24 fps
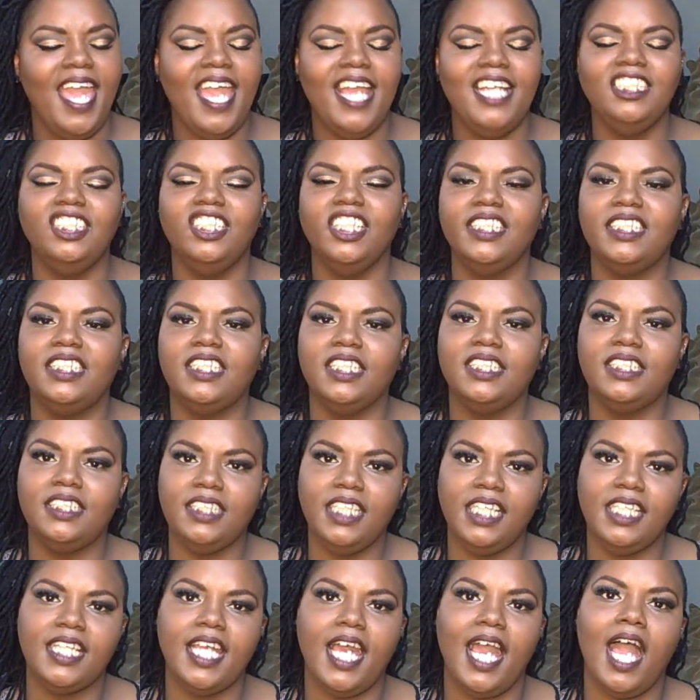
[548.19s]
And just to
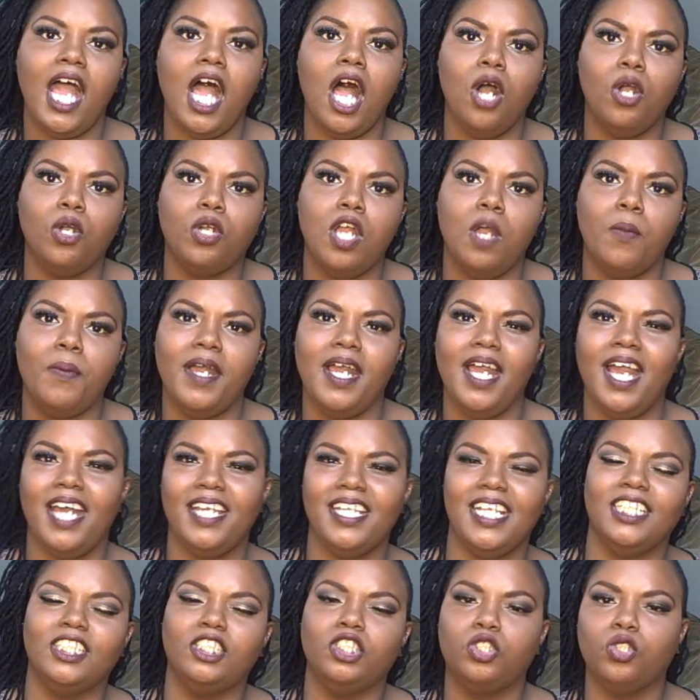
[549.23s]
see that outcome and
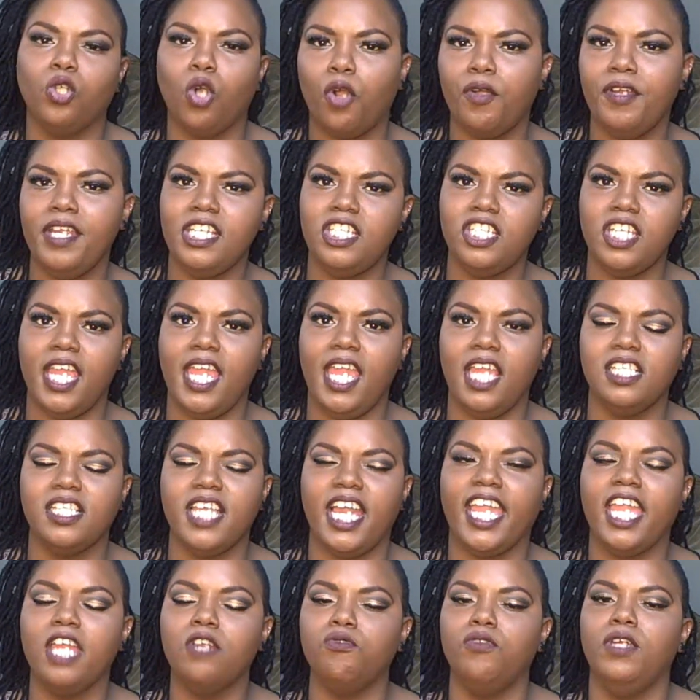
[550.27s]
how that story changed,
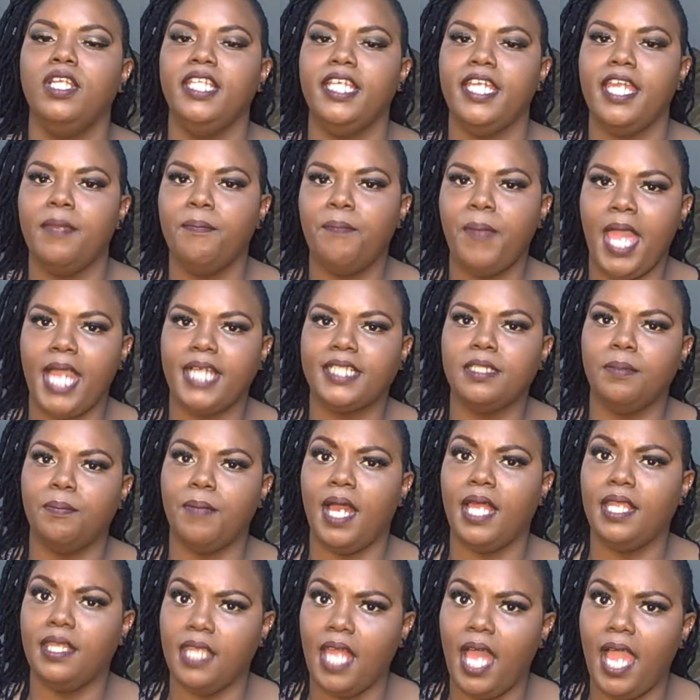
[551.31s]
like it really impacted
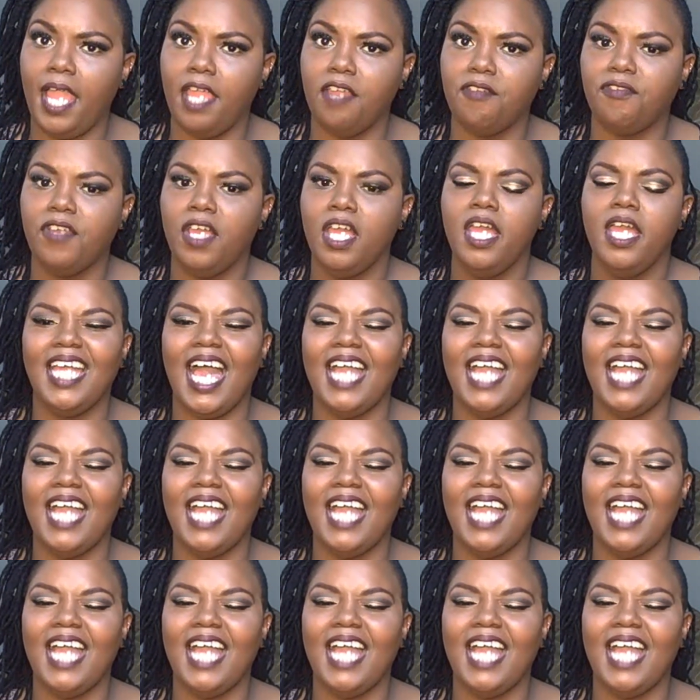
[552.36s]
my life.